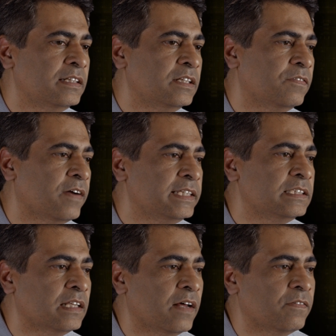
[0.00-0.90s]

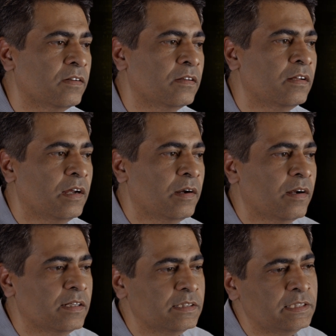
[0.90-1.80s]
device level,
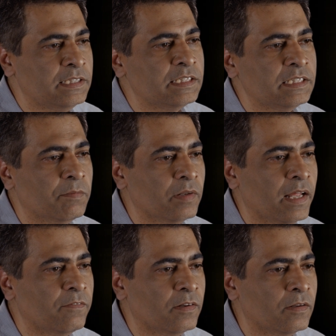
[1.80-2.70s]
system
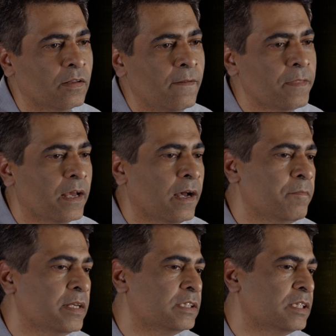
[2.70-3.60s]
level, um,
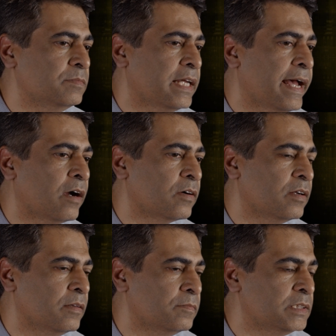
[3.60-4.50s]
in terms of
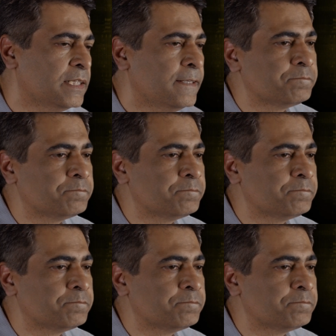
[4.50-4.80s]
algorithms,